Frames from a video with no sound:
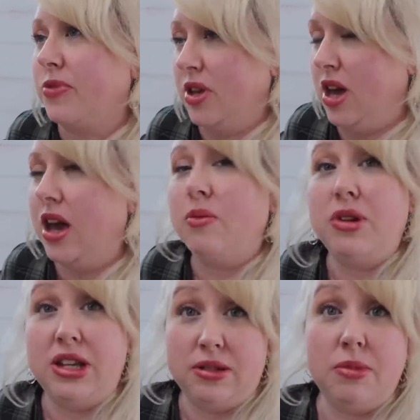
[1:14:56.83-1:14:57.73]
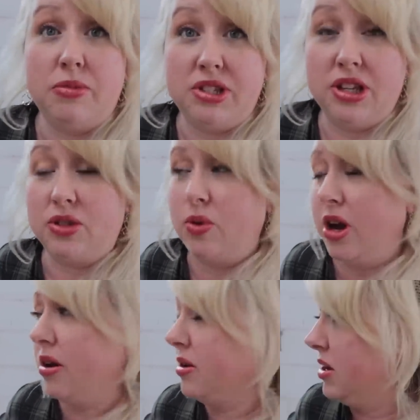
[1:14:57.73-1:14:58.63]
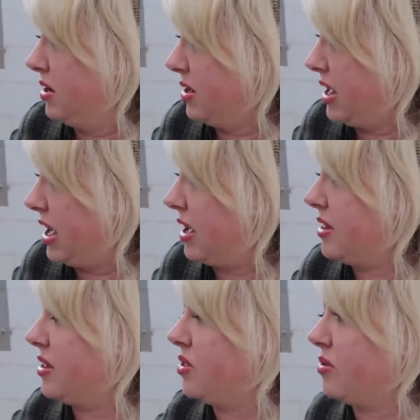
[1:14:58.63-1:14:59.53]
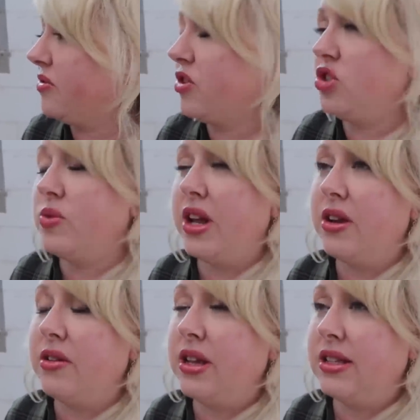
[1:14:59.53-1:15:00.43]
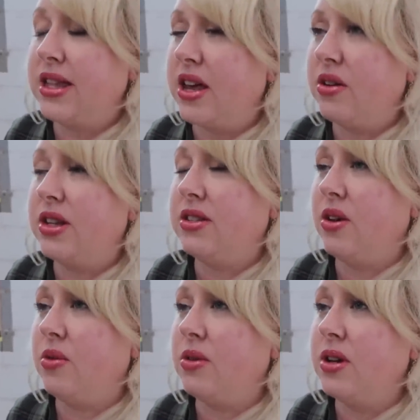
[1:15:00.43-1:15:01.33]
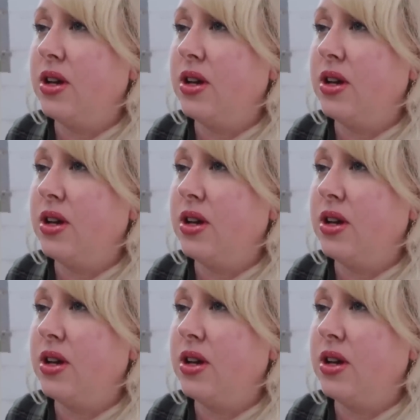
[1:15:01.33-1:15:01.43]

Okay, we need some number six wire. Okay, and then the refrigerator, is that on its own?